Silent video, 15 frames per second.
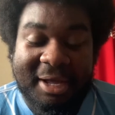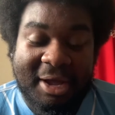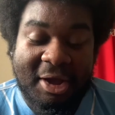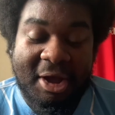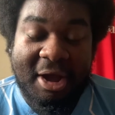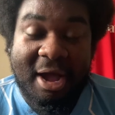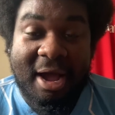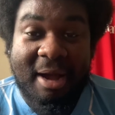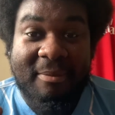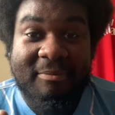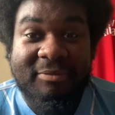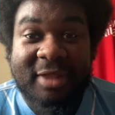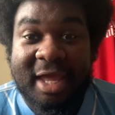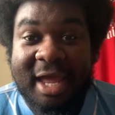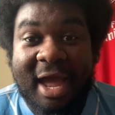
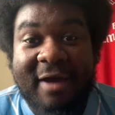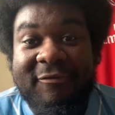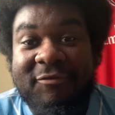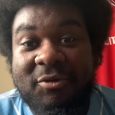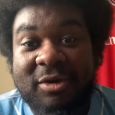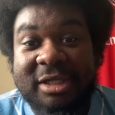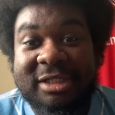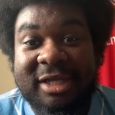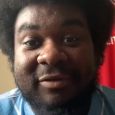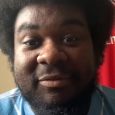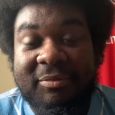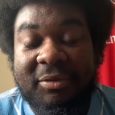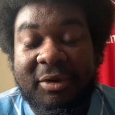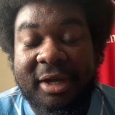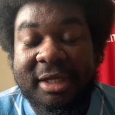They have 47
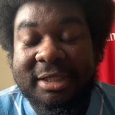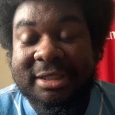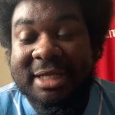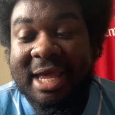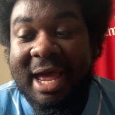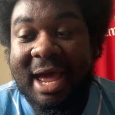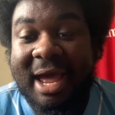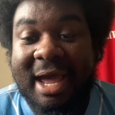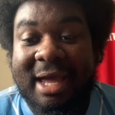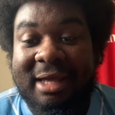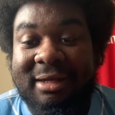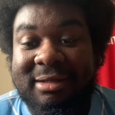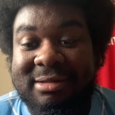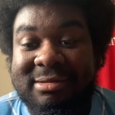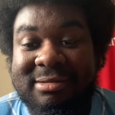points
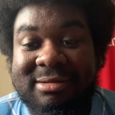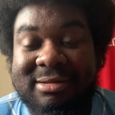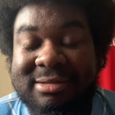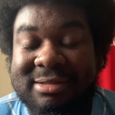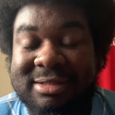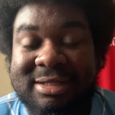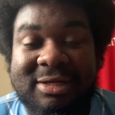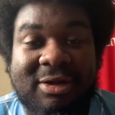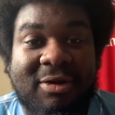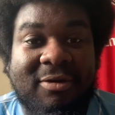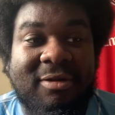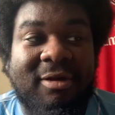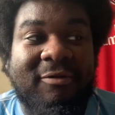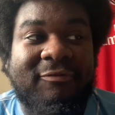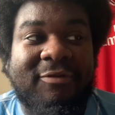and, you know,
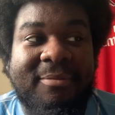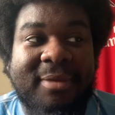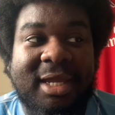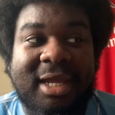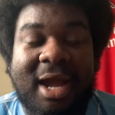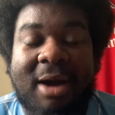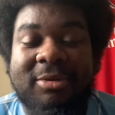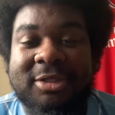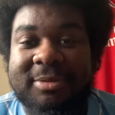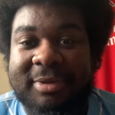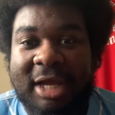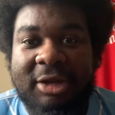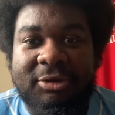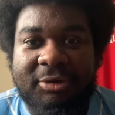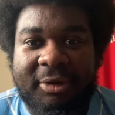look, for me, I was a
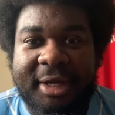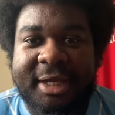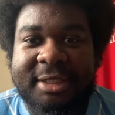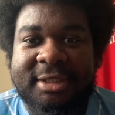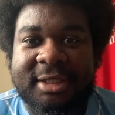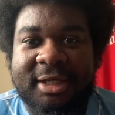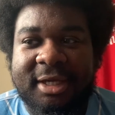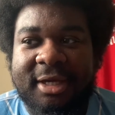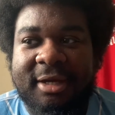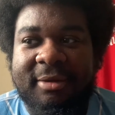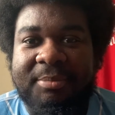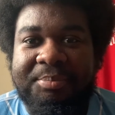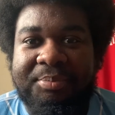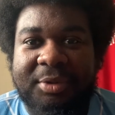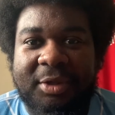bit annoyed
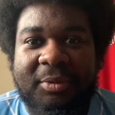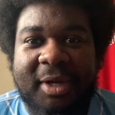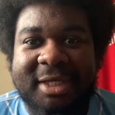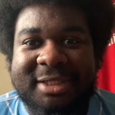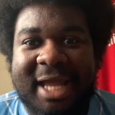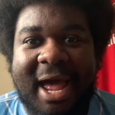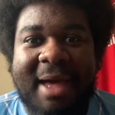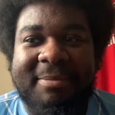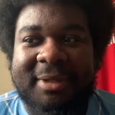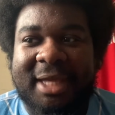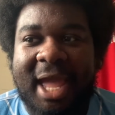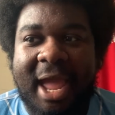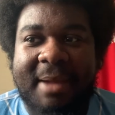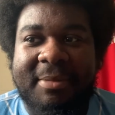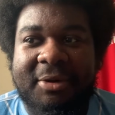with the West Ham
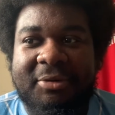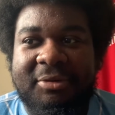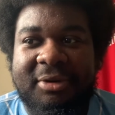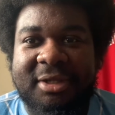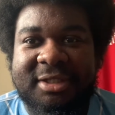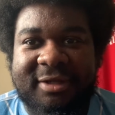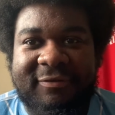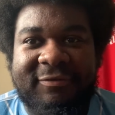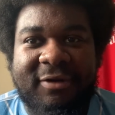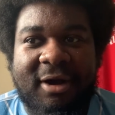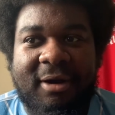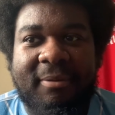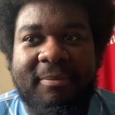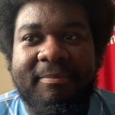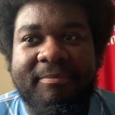game, of course. I
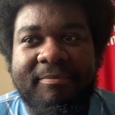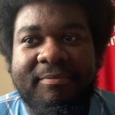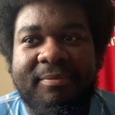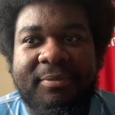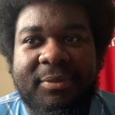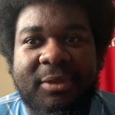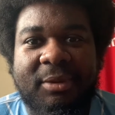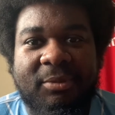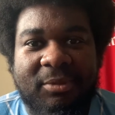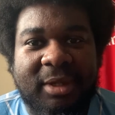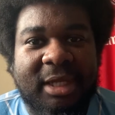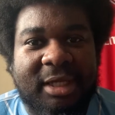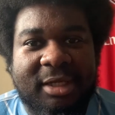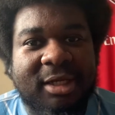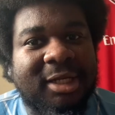felt
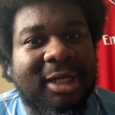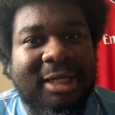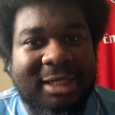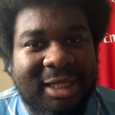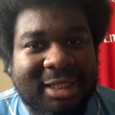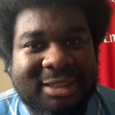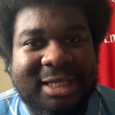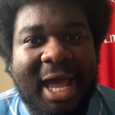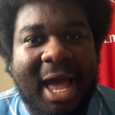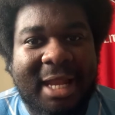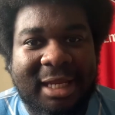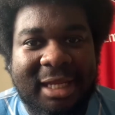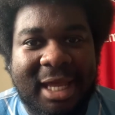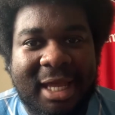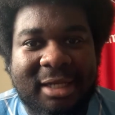we could have nicked it at
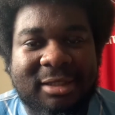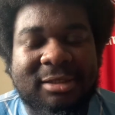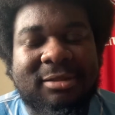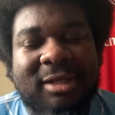the end.